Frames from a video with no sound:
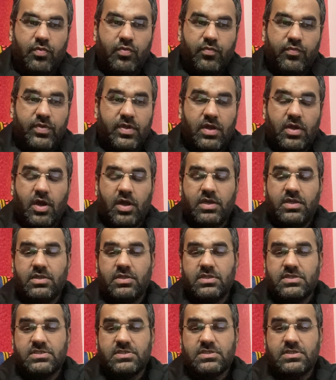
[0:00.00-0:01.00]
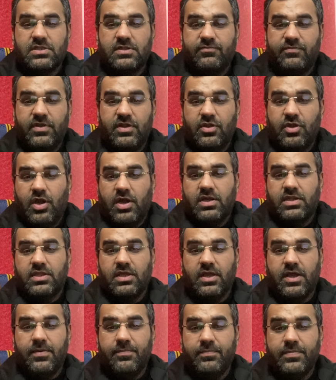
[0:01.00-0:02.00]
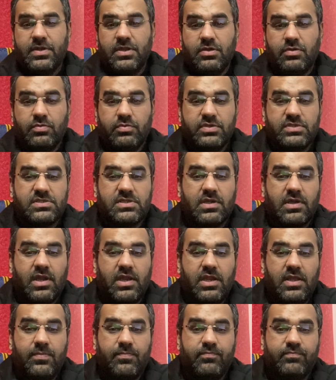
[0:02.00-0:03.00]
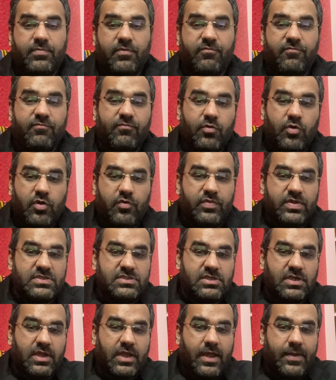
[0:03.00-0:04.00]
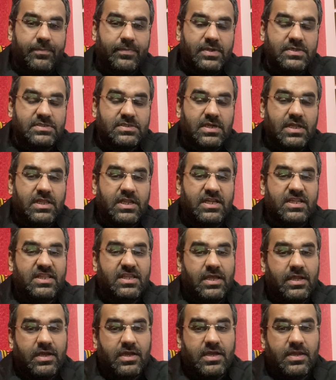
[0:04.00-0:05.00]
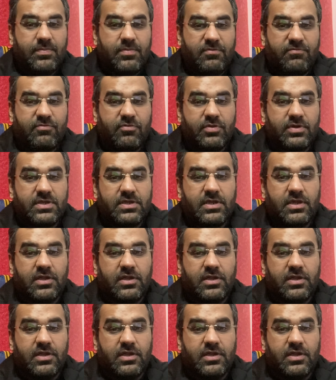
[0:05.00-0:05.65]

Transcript: we are not the we are not the company who is running before venture capitalists, rather they're running before